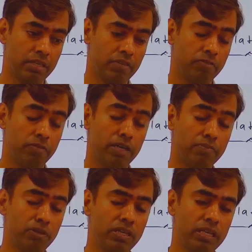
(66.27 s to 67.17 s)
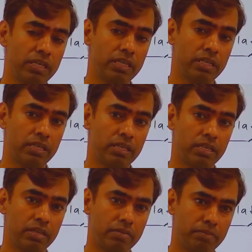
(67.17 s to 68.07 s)
formula
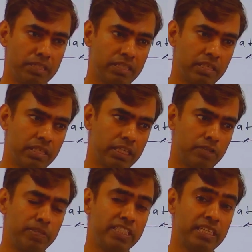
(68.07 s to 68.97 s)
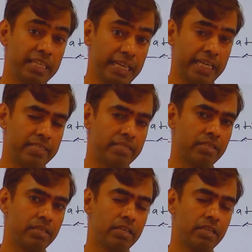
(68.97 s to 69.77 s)
means a special case.